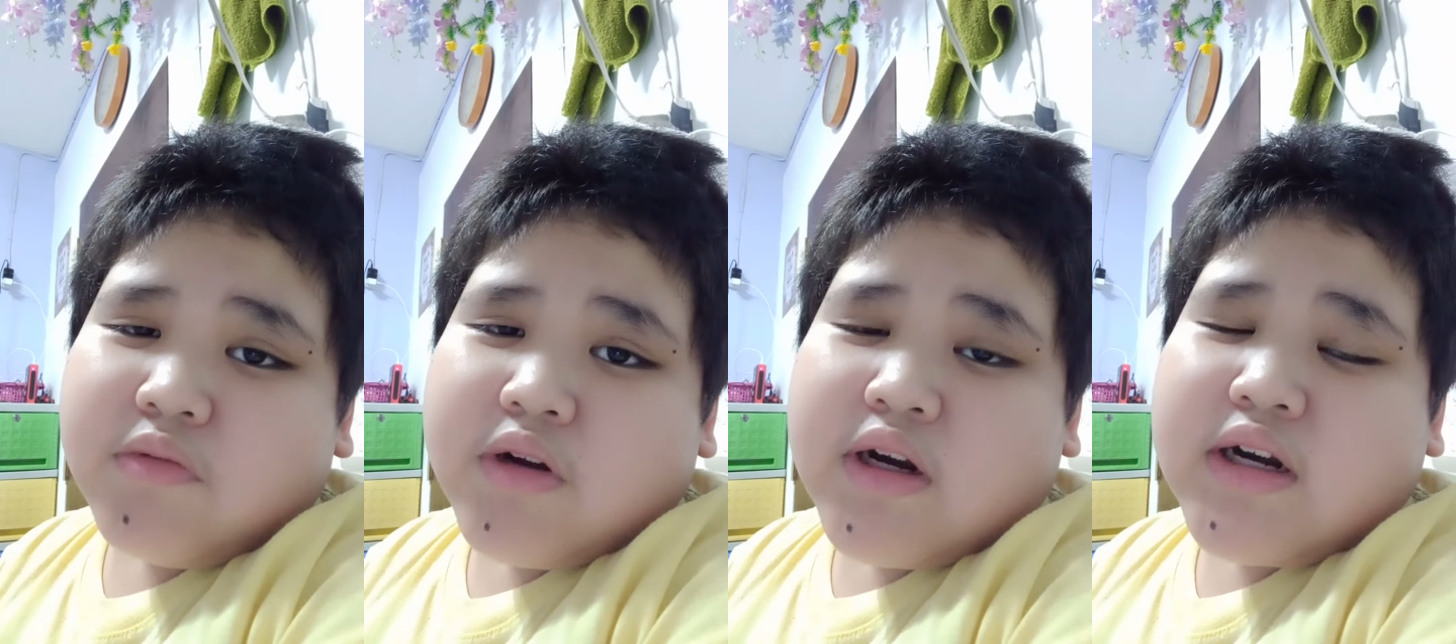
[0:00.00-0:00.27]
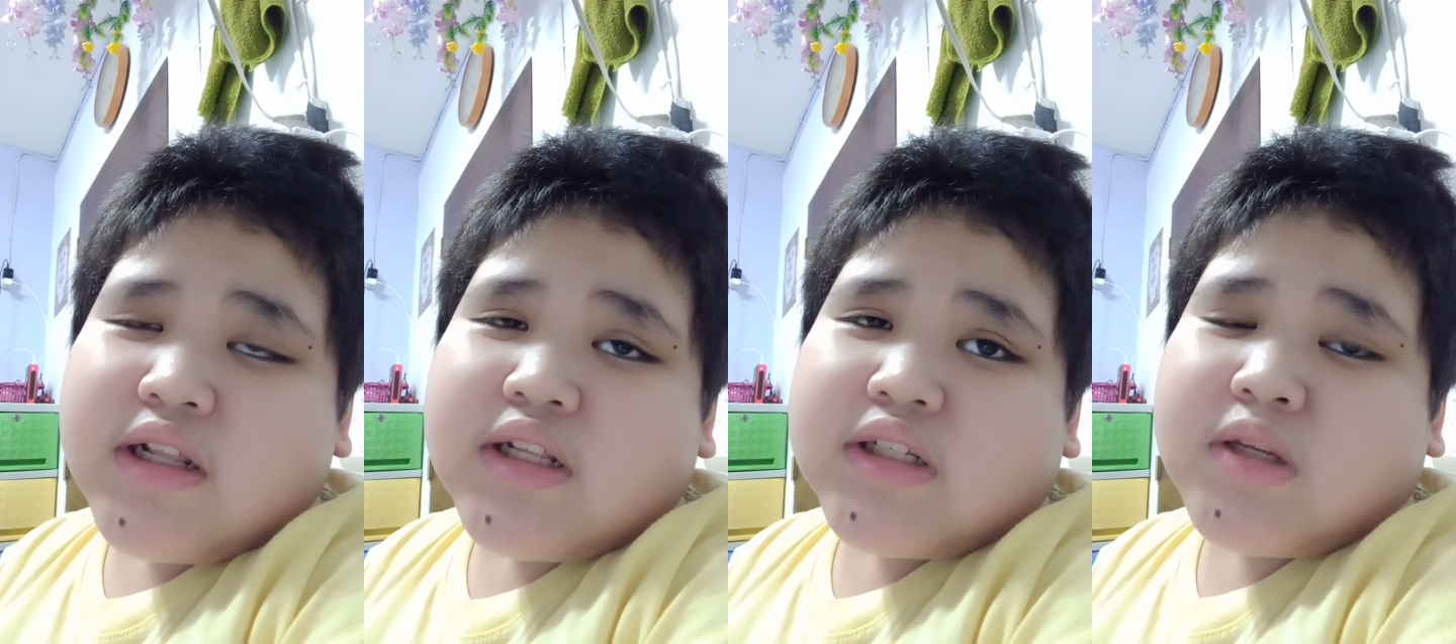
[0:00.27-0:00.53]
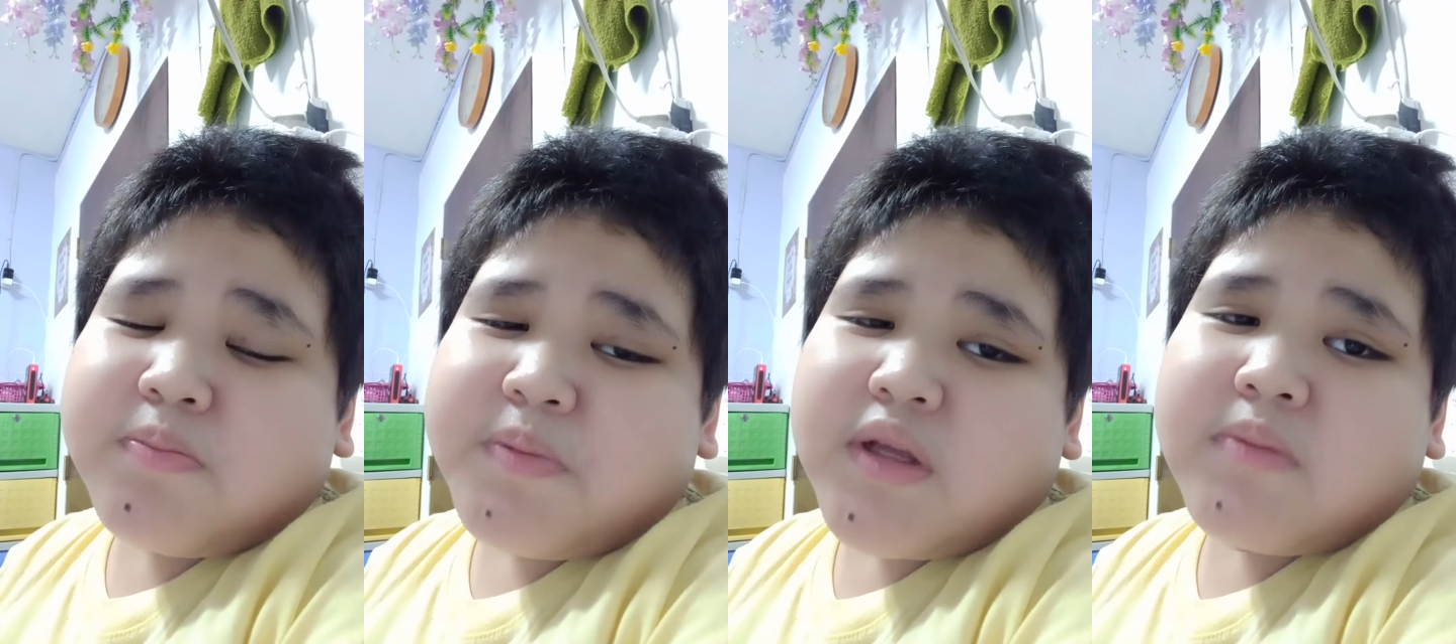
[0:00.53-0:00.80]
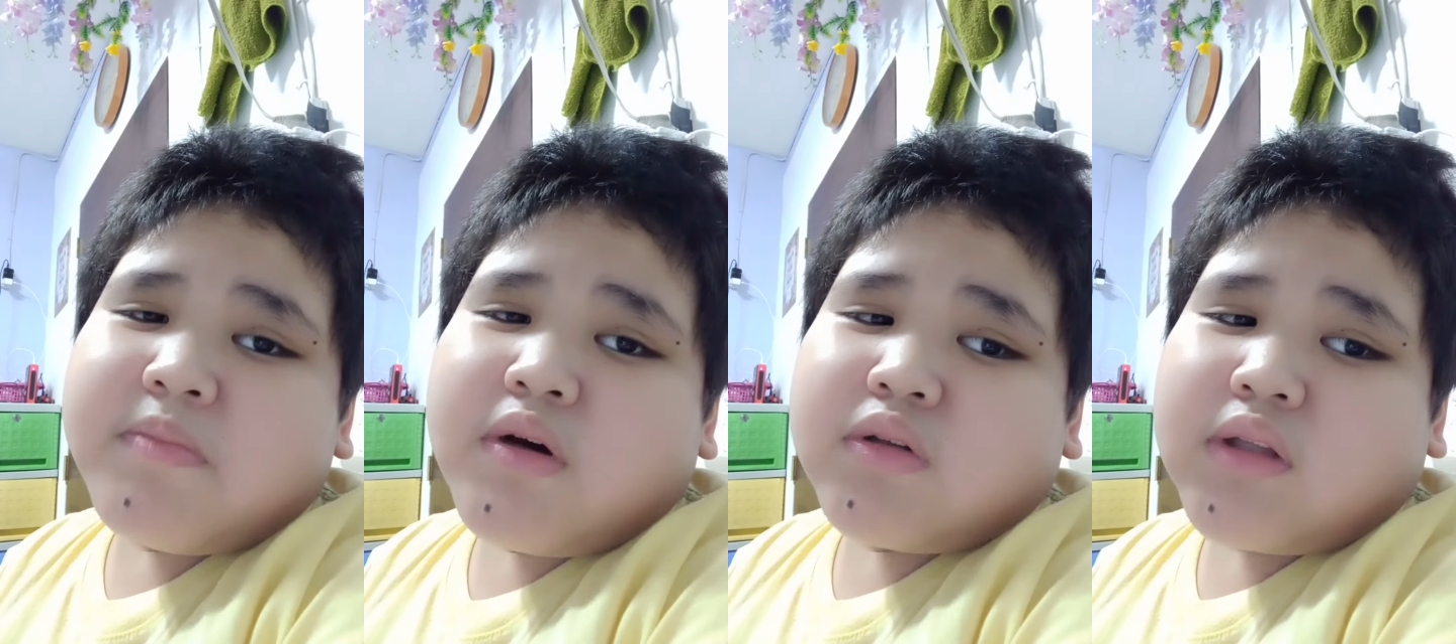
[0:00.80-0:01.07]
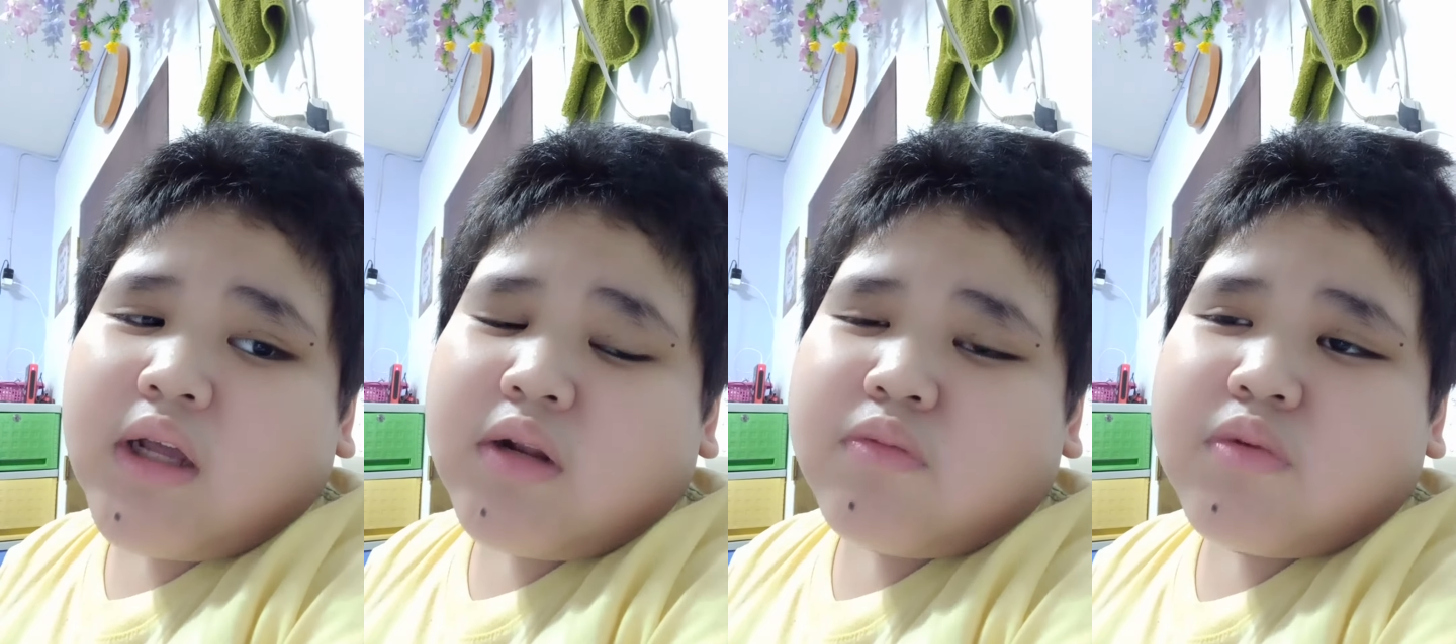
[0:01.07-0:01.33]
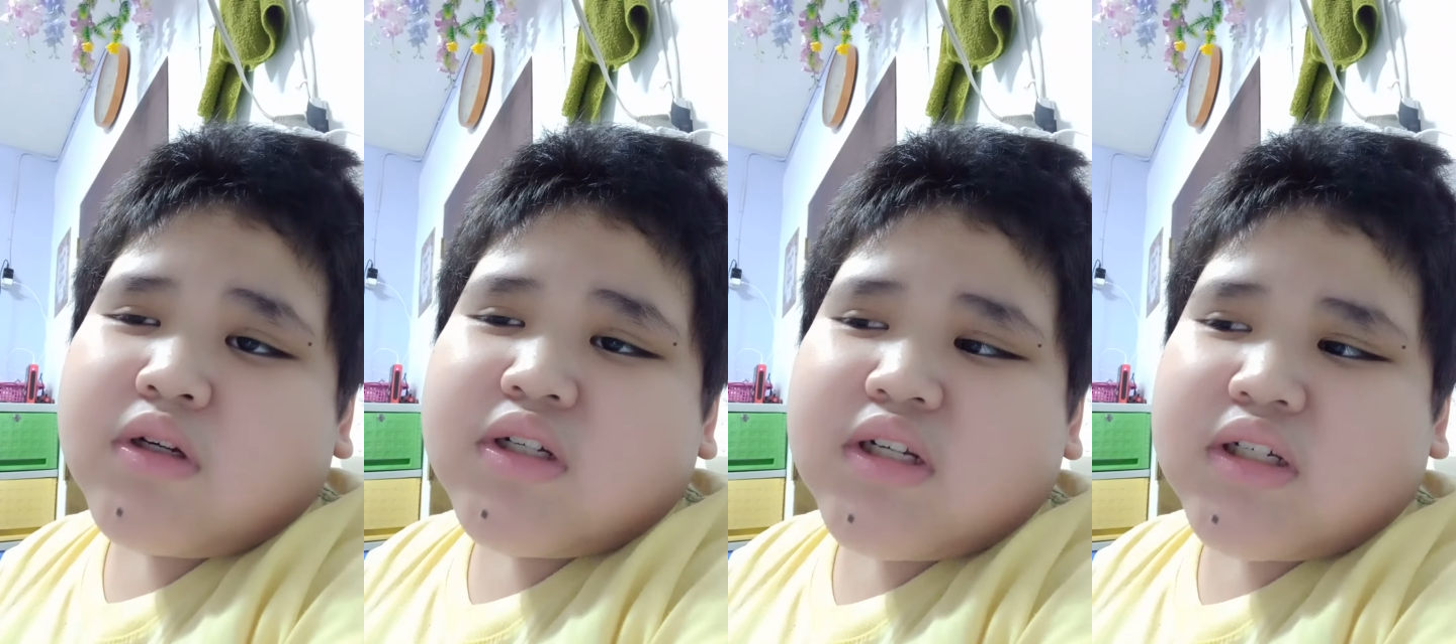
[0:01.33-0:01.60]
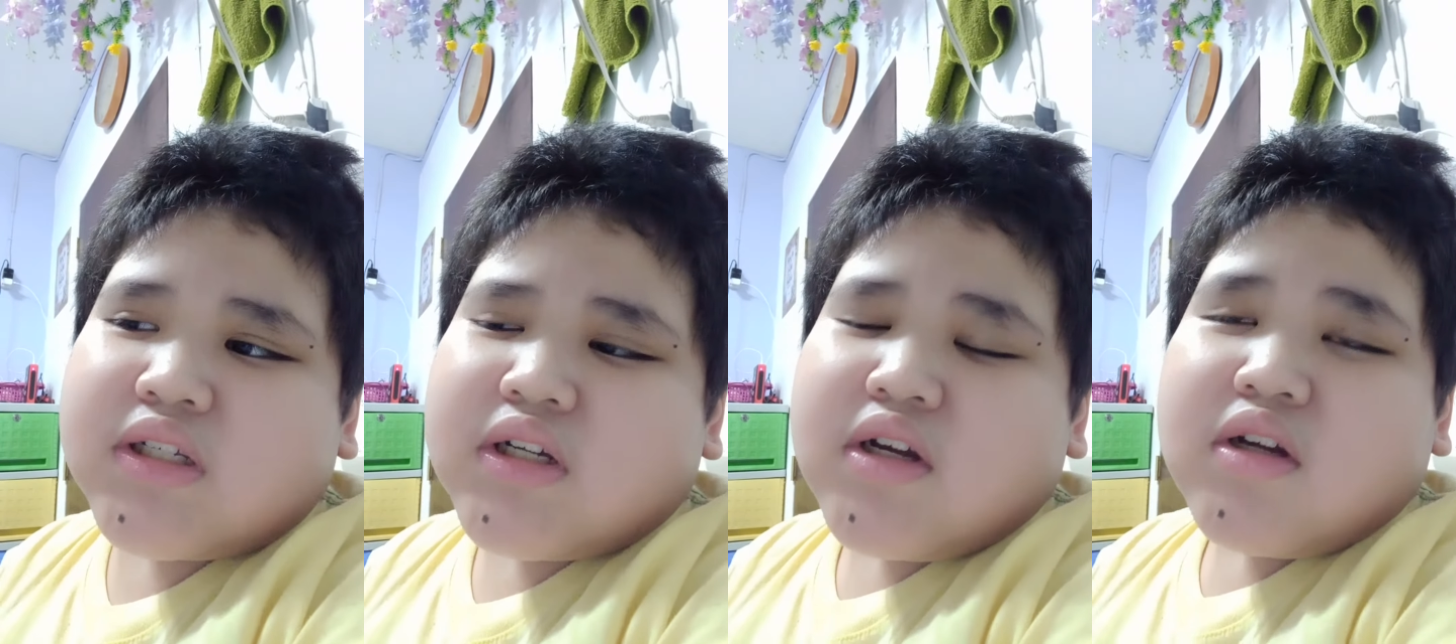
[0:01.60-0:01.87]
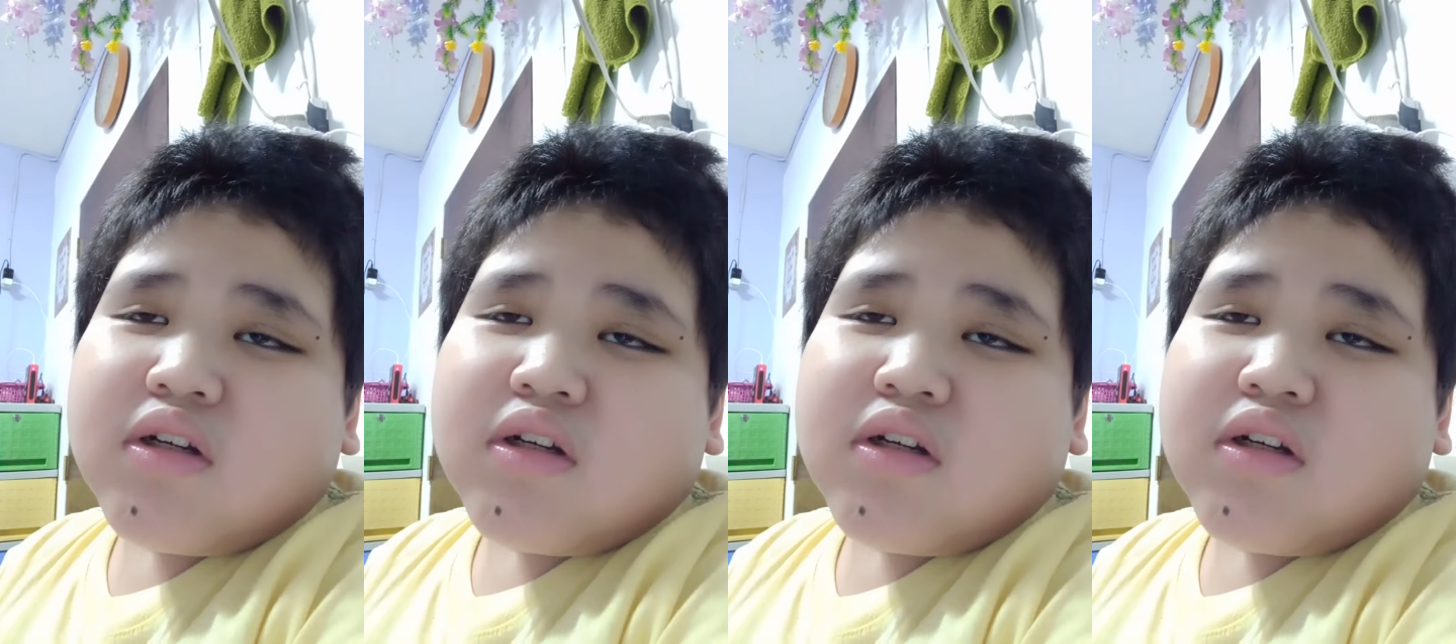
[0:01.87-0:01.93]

We're in a speedboat and we're just